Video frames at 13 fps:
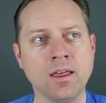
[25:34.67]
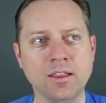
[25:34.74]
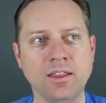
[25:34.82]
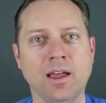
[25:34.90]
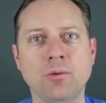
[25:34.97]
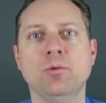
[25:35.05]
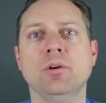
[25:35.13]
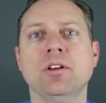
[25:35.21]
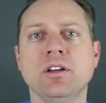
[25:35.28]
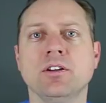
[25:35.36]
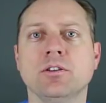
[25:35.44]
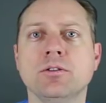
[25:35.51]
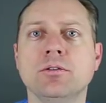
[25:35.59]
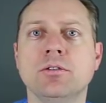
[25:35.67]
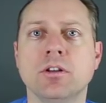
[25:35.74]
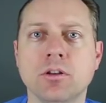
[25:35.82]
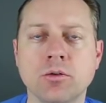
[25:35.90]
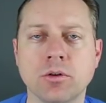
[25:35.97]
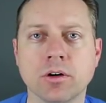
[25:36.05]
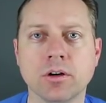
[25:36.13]
That would include the
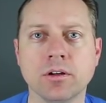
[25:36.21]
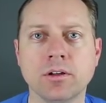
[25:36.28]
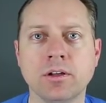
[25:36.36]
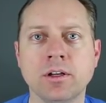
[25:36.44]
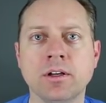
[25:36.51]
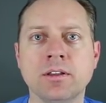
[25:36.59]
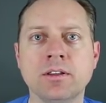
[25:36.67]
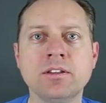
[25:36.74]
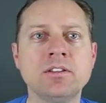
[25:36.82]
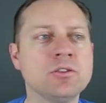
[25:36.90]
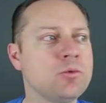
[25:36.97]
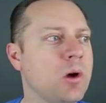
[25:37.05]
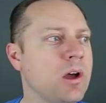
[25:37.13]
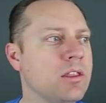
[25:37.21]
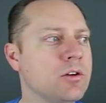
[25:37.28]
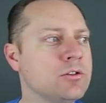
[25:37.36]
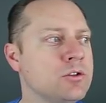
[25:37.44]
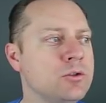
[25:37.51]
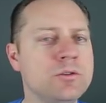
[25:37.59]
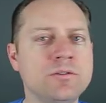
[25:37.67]
Lord. This is why
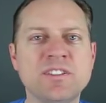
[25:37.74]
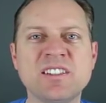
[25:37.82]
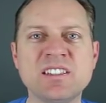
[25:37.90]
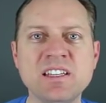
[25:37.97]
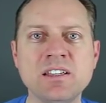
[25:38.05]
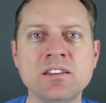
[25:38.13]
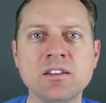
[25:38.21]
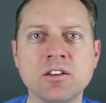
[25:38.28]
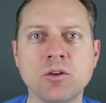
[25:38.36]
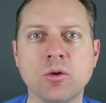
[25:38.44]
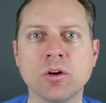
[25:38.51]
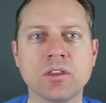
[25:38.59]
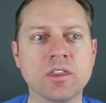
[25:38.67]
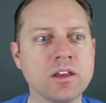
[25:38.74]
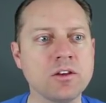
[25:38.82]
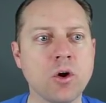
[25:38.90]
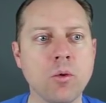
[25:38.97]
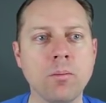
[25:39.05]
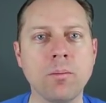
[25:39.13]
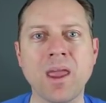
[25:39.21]
those who have seen the Lord, they
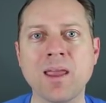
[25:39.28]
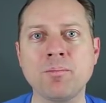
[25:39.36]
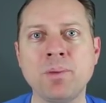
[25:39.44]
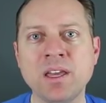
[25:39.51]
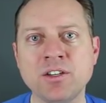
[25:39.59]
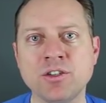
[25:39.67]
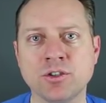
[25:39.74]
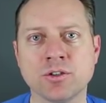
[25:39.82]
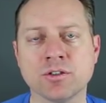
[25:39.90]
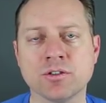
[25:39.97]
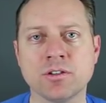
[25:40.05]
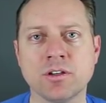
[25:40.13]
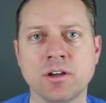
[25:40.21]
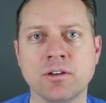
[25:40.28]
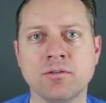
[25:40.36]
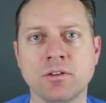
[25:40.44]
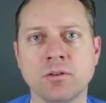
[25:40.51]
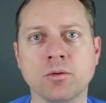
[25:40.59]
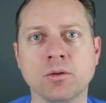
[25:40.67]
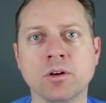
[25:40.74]
don't make pictures of
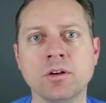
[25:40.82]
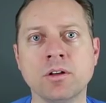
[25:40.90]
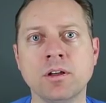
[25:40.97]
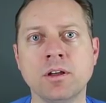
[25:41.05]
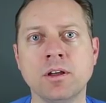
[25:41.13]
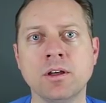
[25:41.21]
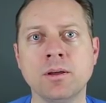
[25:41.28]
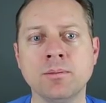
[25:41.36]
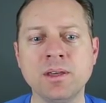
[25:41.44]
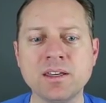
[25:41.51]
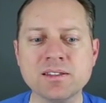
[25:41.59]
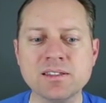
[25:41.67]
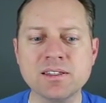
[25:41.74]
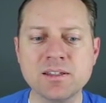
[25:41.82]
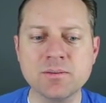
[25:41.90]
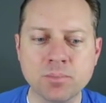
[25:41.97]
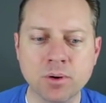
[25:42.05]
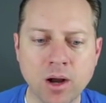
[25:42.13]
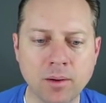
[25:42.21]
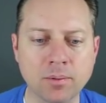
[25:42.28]
the Lord because it's
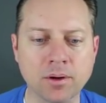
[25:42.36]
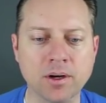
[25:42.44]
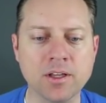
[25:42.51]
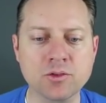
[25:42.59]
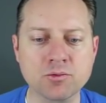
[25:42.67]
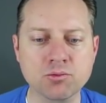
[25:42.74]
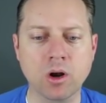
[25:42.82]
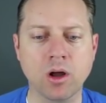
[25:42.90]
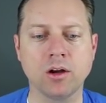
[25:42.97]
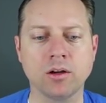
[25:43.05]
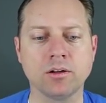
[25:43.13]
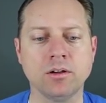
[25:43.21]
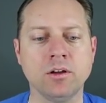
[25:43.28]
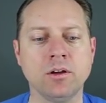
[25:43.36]
improper, it's wrong.